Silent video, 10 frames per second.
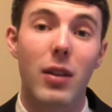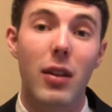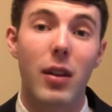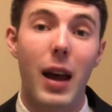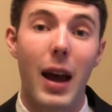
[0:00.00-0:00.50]

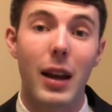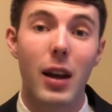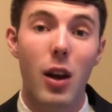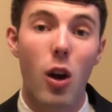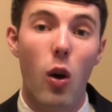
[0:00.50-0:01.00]
Cincinnati.
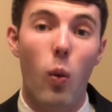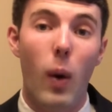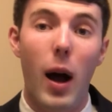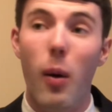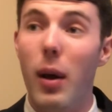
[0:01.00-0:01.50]

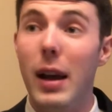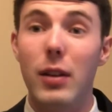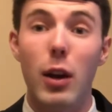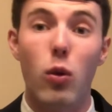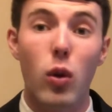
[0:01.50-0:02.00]
While it's
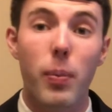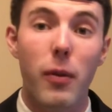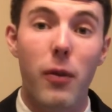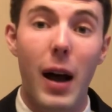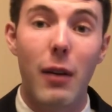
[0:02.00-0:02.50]
a Group
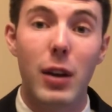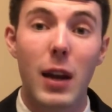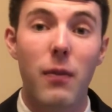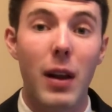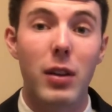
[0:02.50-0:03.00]
of 5
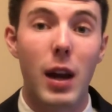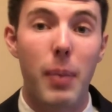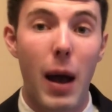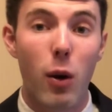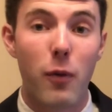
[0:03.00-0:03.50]
team facing a
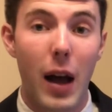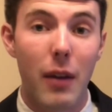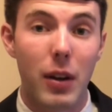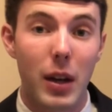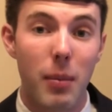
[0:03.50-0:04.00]
Power
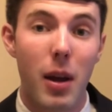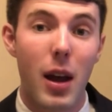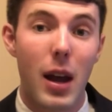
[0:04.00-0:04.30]
5 team,